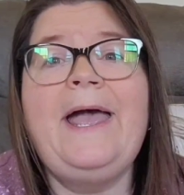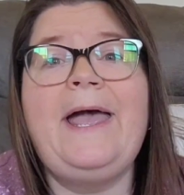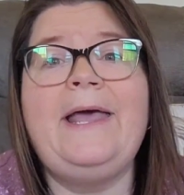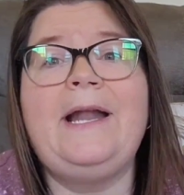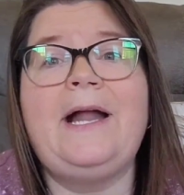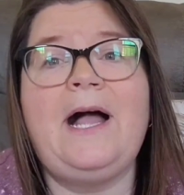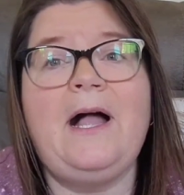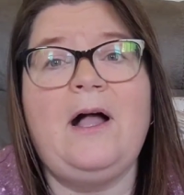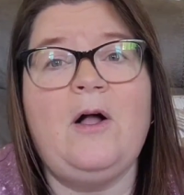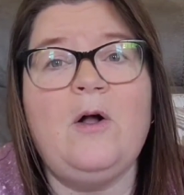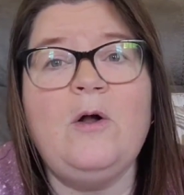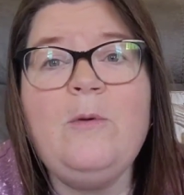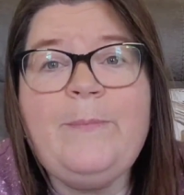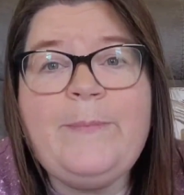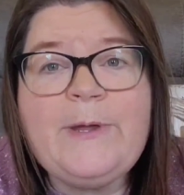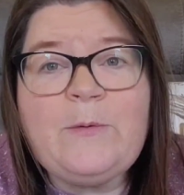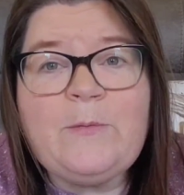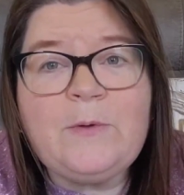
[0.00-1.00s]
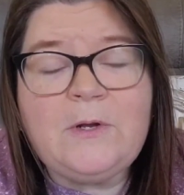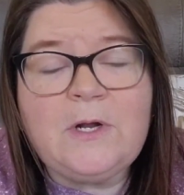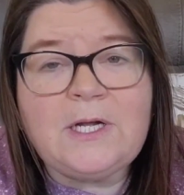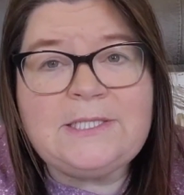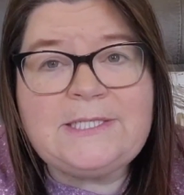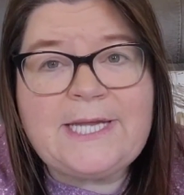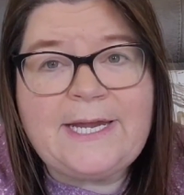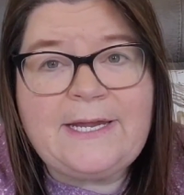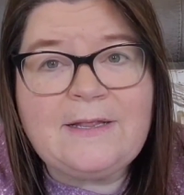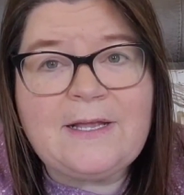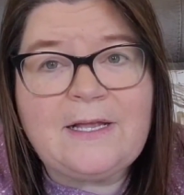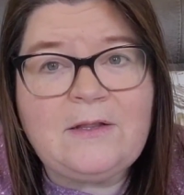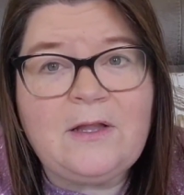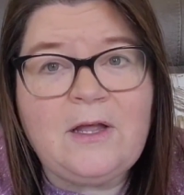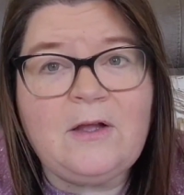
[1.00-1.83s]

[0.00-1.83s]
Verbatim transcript: and I hope it will not take that